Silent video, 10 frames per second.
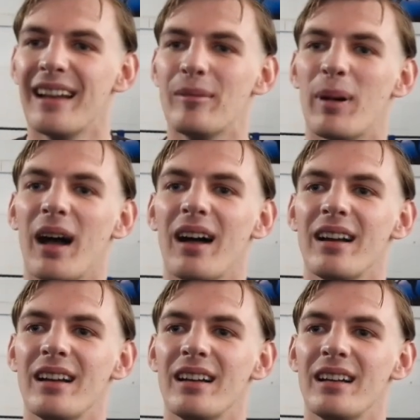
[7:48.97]
But
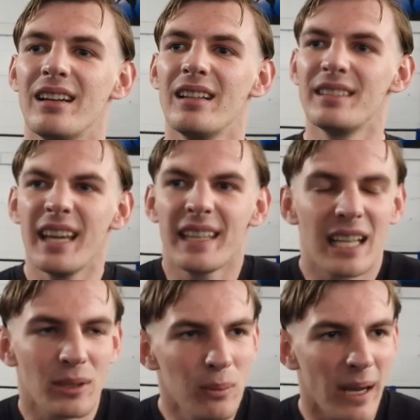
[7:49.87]
yeah,
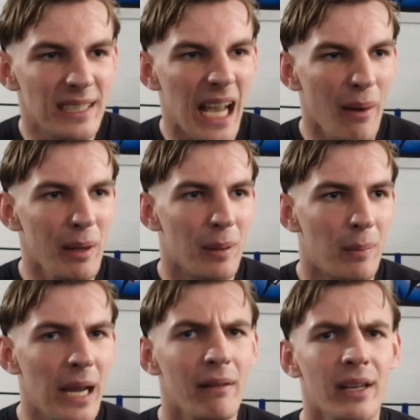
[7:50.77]
that's always how we
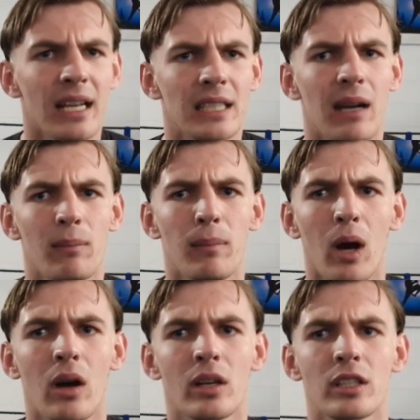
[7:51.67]
prepare, and that's how
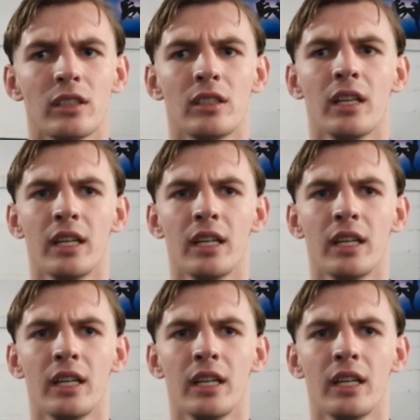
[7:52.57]
Mark and